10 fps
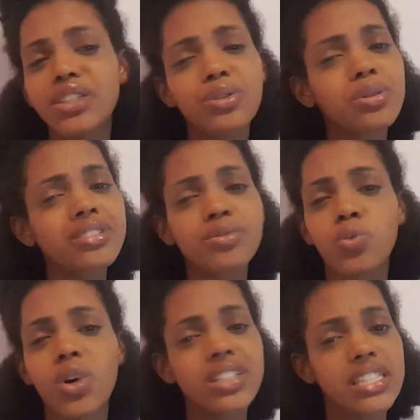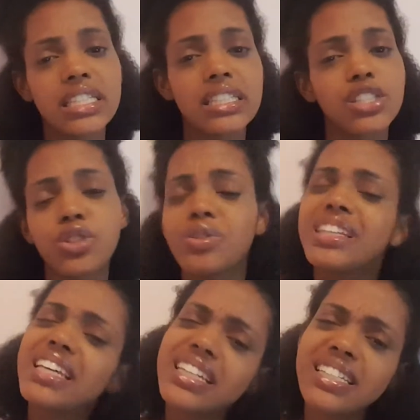don't want it. You
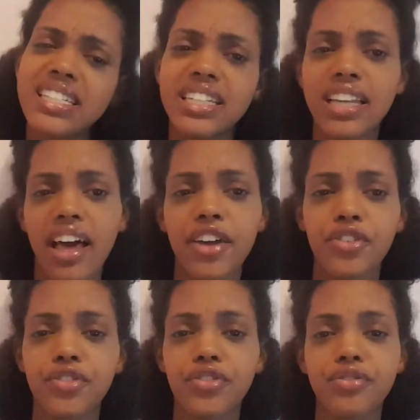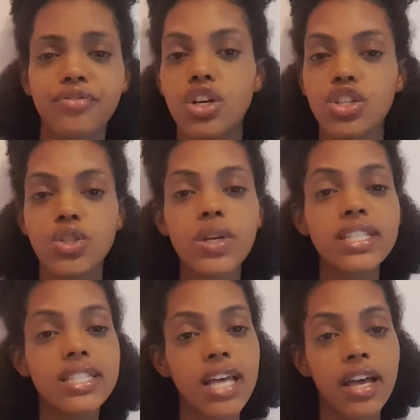don't need it in your life. So
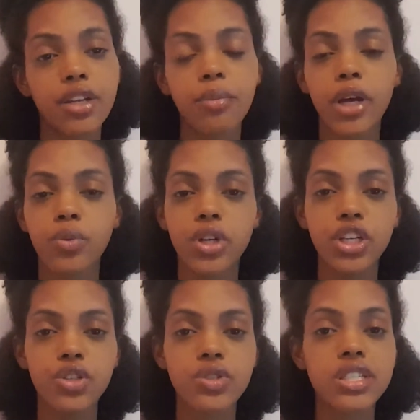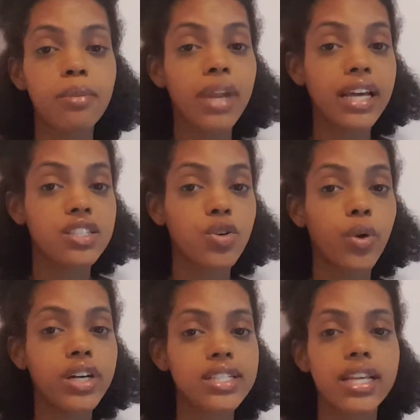instead, you might want to use some lighter
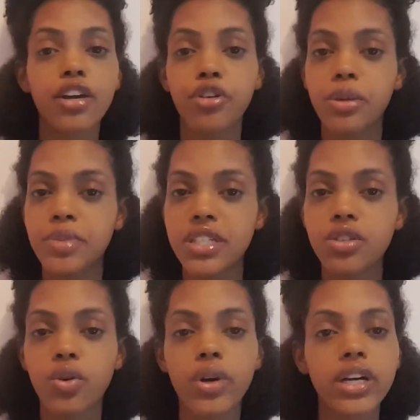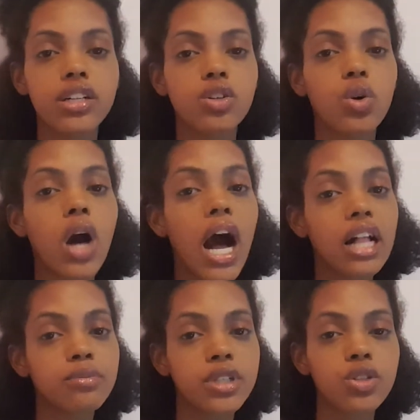oils like grapeseed oil or
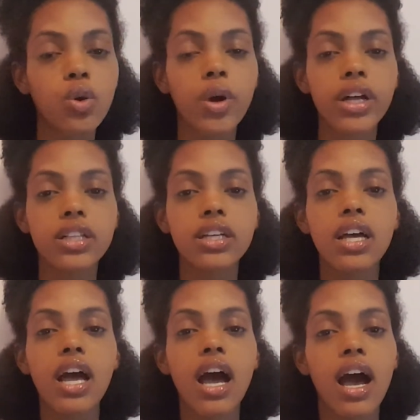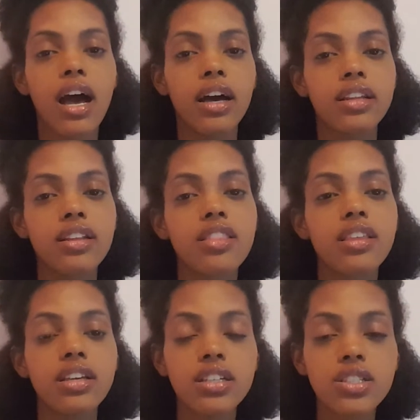almond oil, and
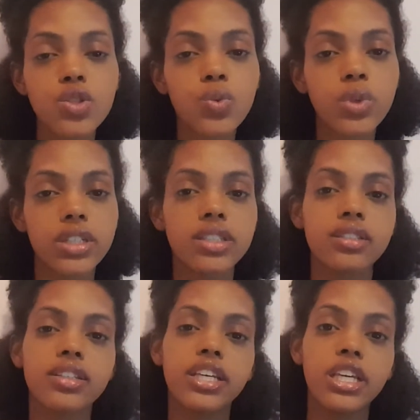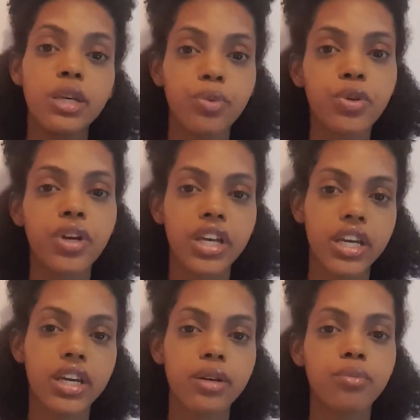these would keep your
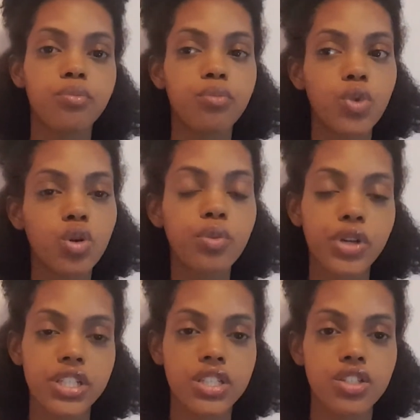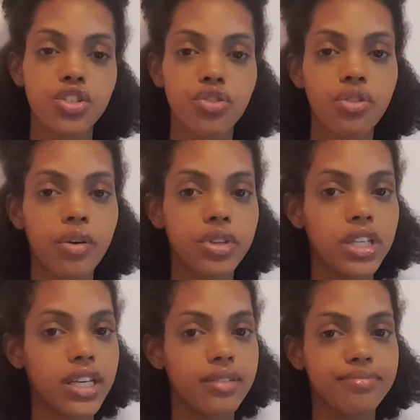hair more moist throughout the day.